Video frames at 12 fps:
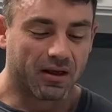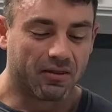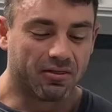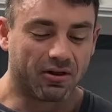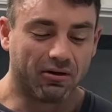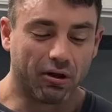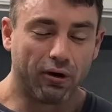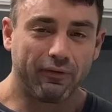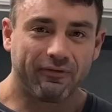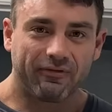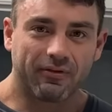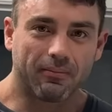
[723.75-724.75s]
the loaf
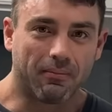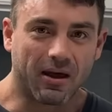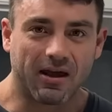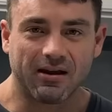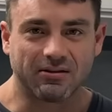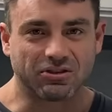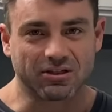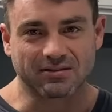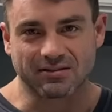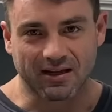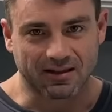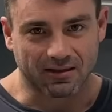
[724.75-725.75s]
made just
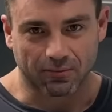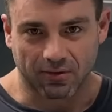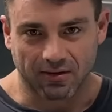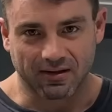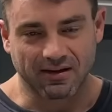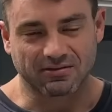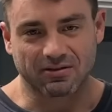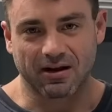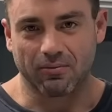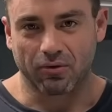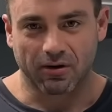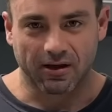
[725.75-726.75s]
like the one yesterday
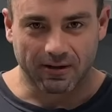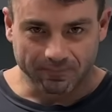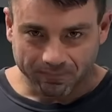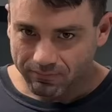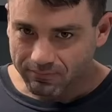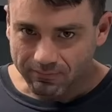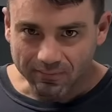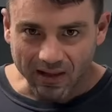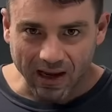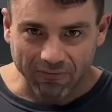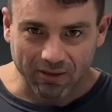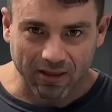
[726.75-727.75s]
morning,
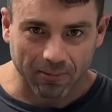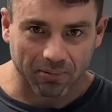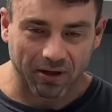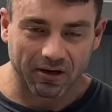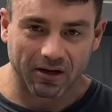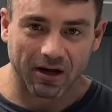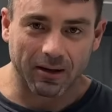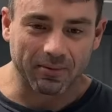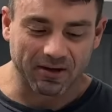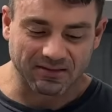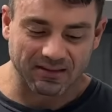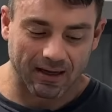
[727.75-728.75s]
everything blended up,
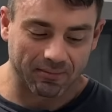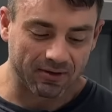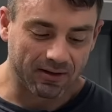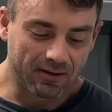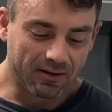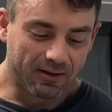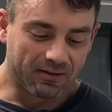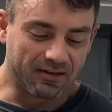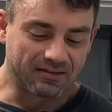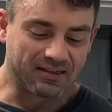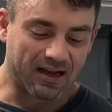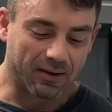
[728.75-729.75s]
except
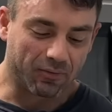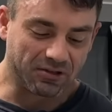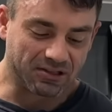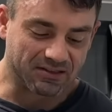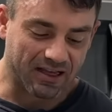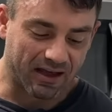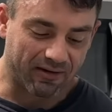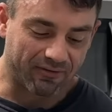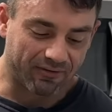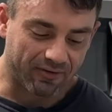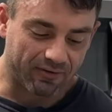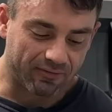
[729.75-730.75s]
this time we just
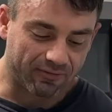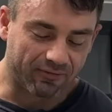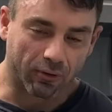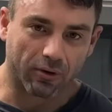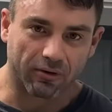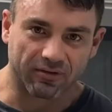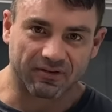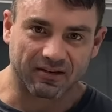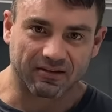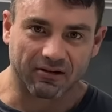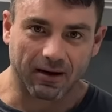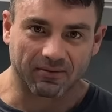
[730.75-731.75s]
have
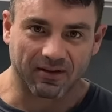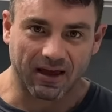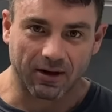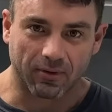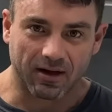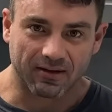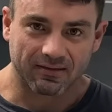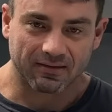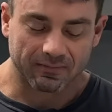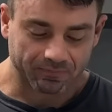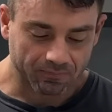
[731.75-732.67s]
460 grams of egg whites,